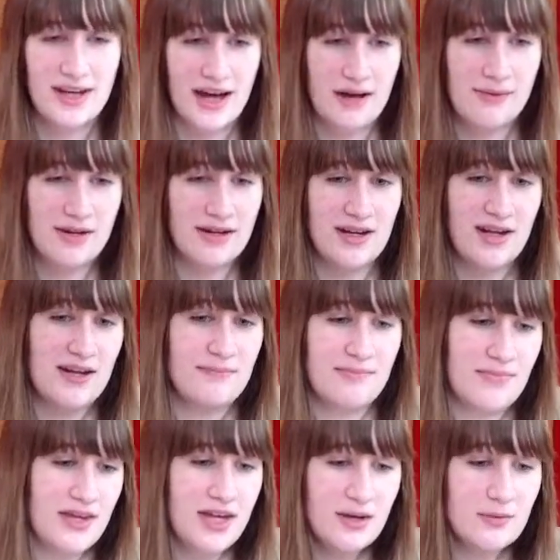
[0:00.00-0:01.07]
I mean,
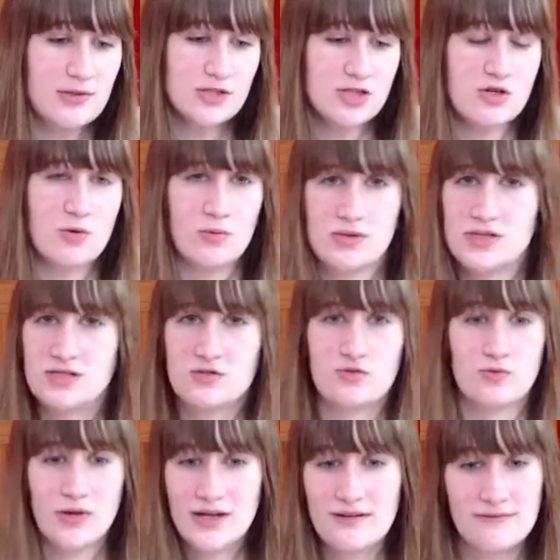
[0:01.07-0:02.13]
he will do these
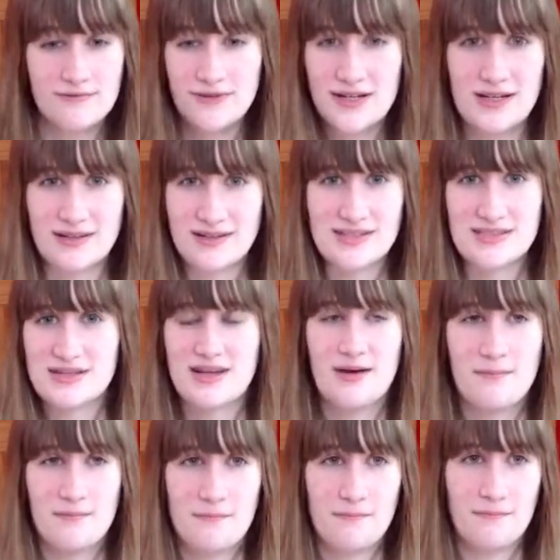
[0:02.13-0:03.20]
great feats,
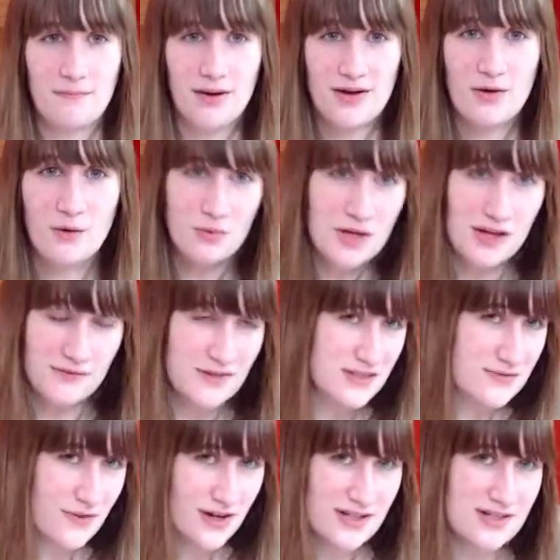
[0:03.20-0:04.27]
but only if his
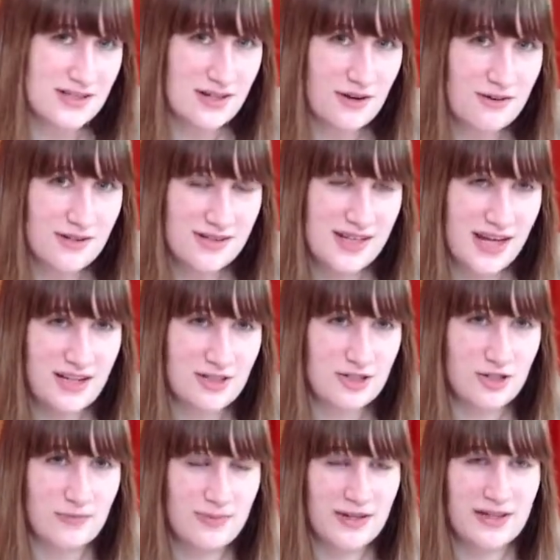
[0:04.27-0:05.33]
friends are in
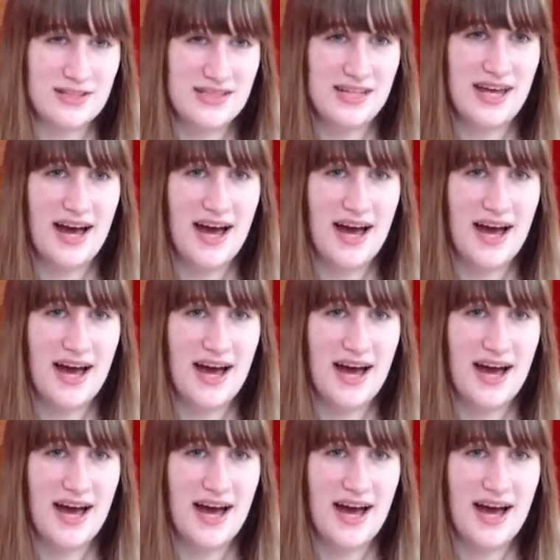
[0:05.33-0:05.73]
danger, because he